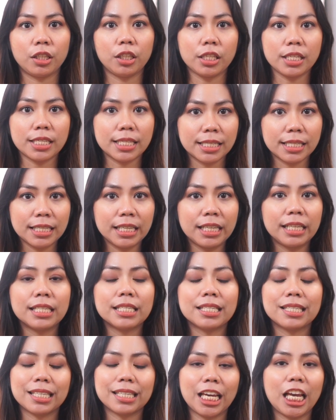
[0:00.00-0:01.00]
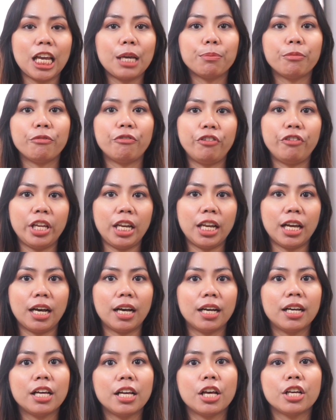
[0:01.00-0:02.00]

Seascape Villa.